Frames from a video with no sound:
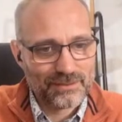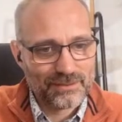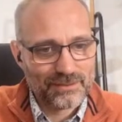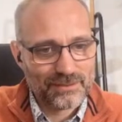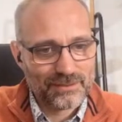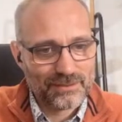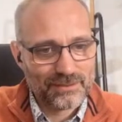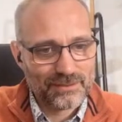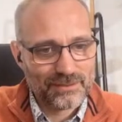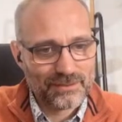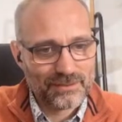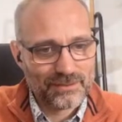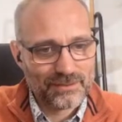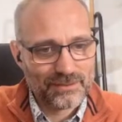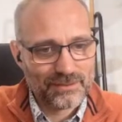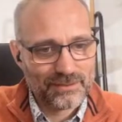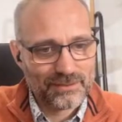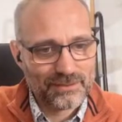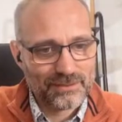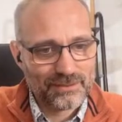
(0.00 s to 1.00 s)

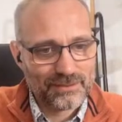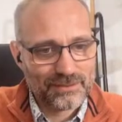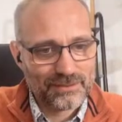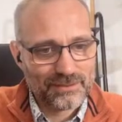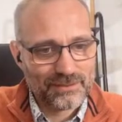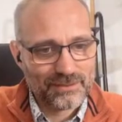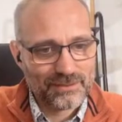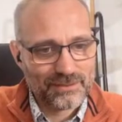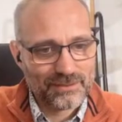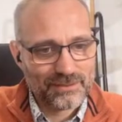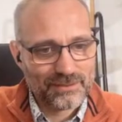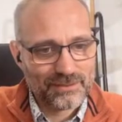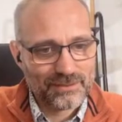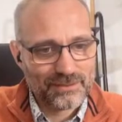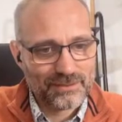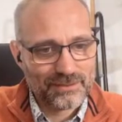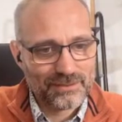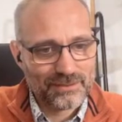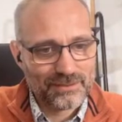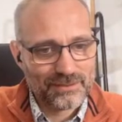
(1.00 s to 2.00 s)

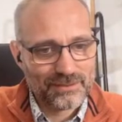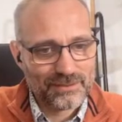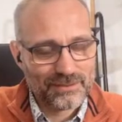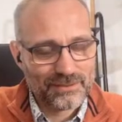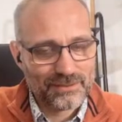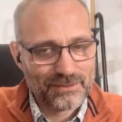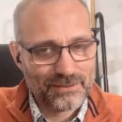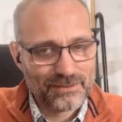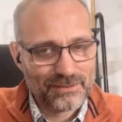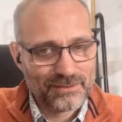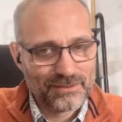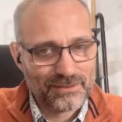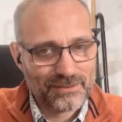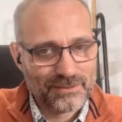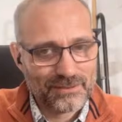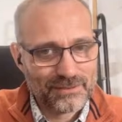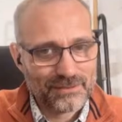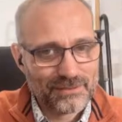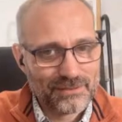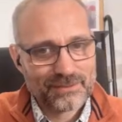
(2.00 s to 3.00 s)

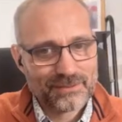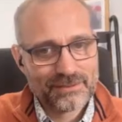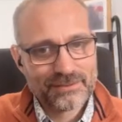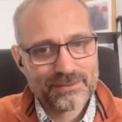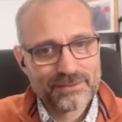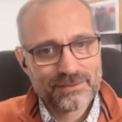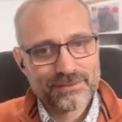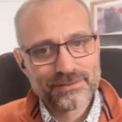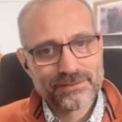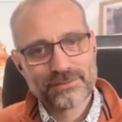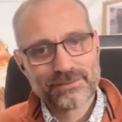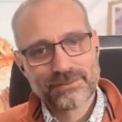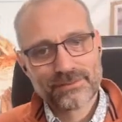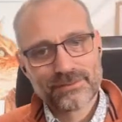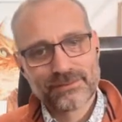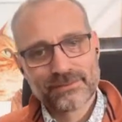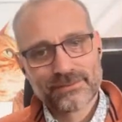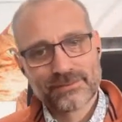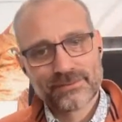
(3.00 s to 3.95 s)
The person shown says nothing.